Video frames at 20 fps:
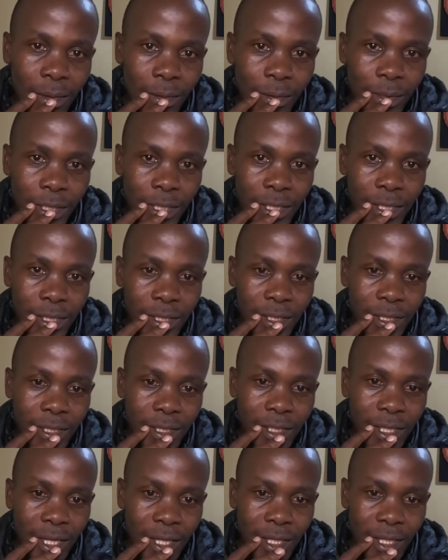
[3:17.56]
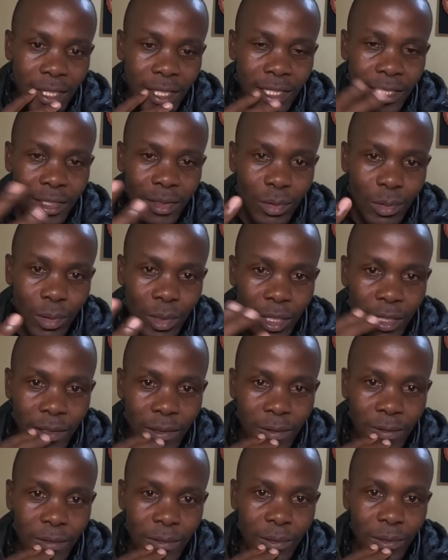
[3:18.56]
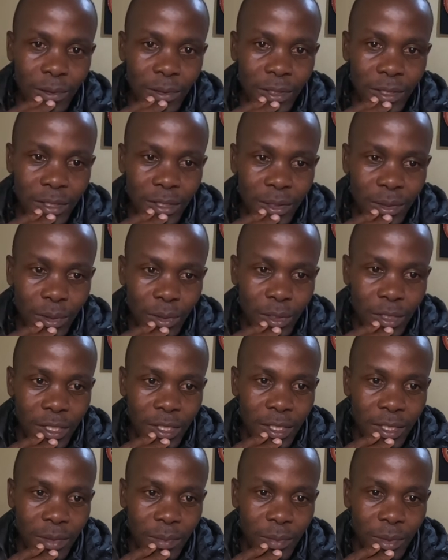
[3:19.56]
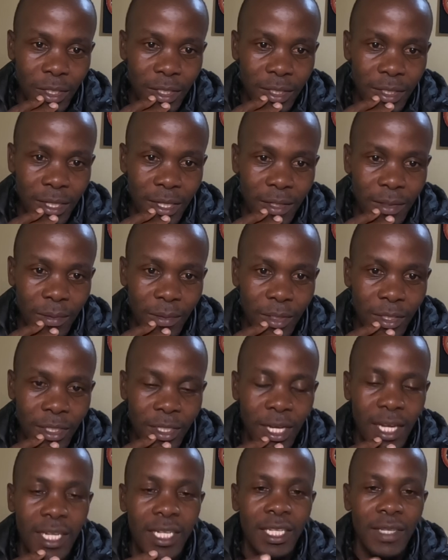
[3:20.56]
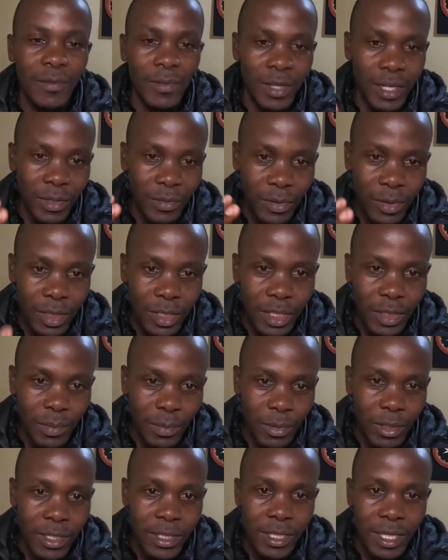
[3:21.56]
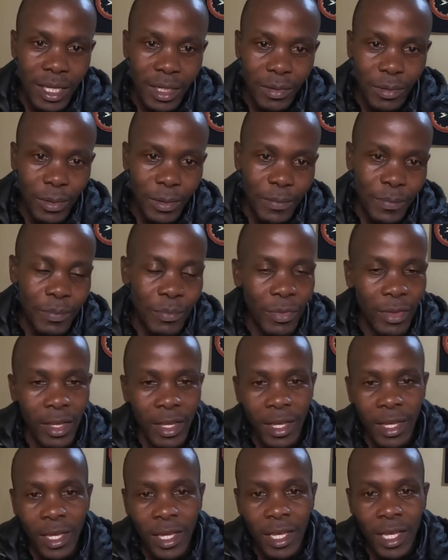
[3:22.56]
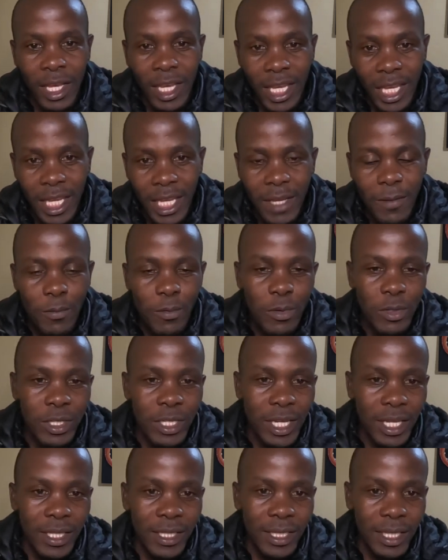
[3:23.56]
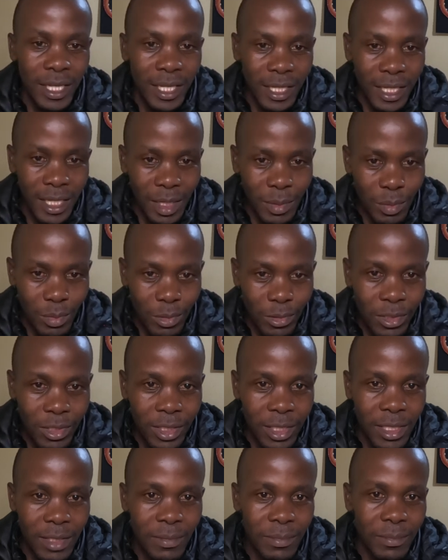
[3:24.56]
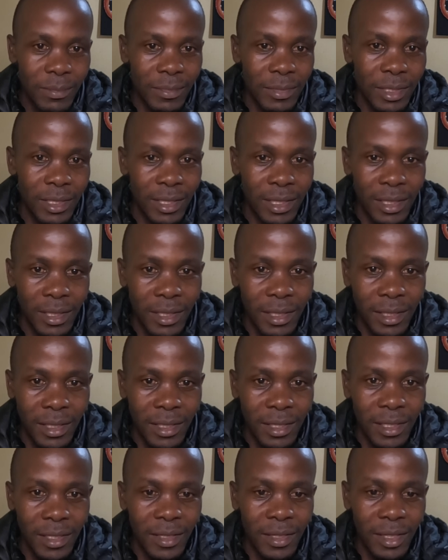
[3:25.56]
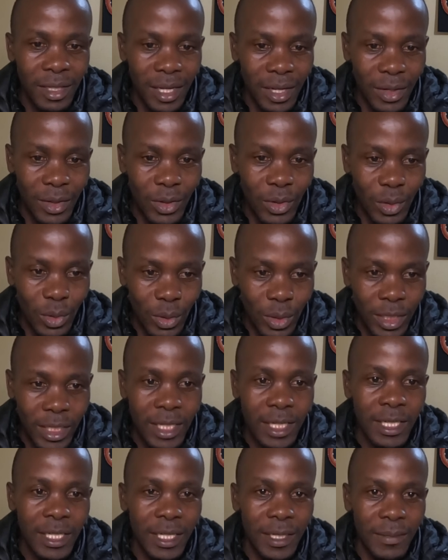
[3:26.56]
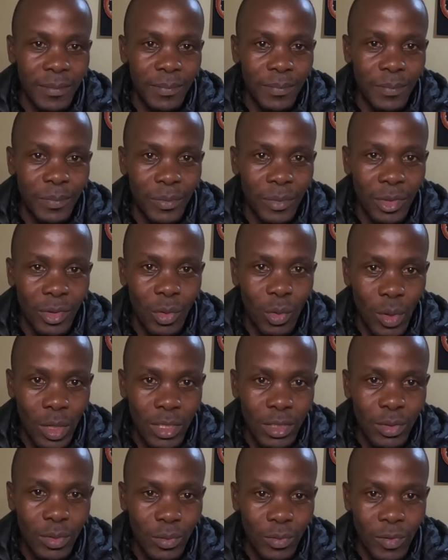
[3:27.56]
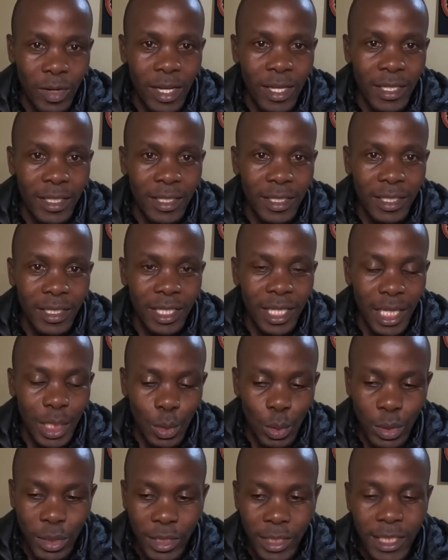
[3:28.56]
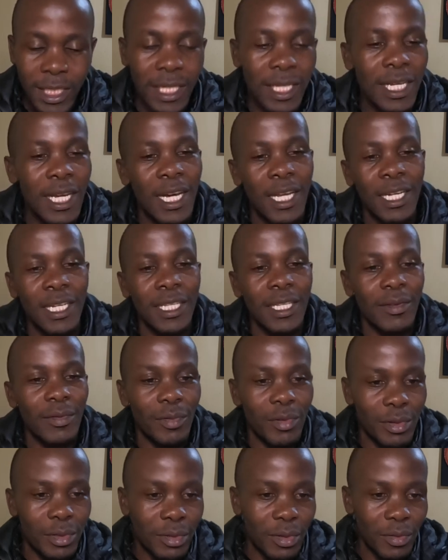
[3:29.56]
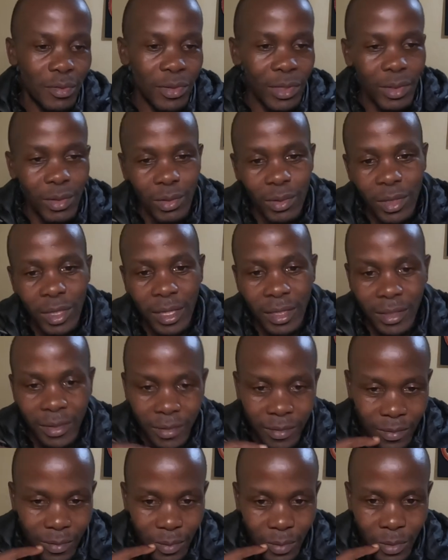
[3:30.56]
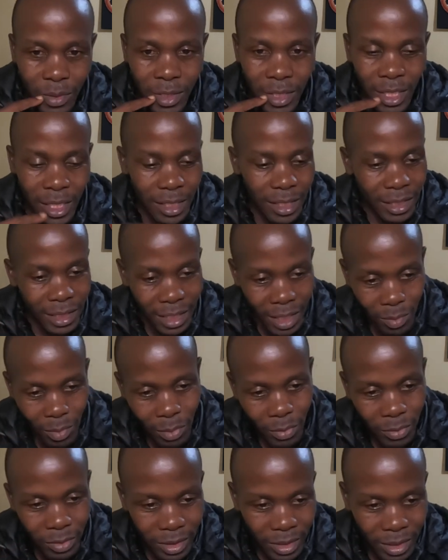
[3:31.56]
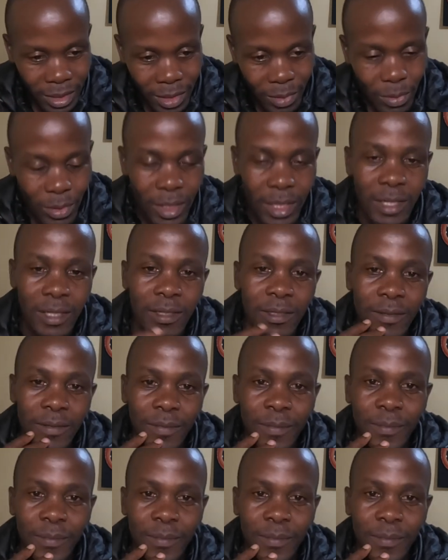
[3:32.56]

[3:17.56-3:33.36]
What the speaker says: Which is, I think it's too late also. It's not yet in place that way. And even if it's in place that way, if we just get a Muslim contender who wants to vie, he will still garner the votes of the northern, you see, and some of the southern,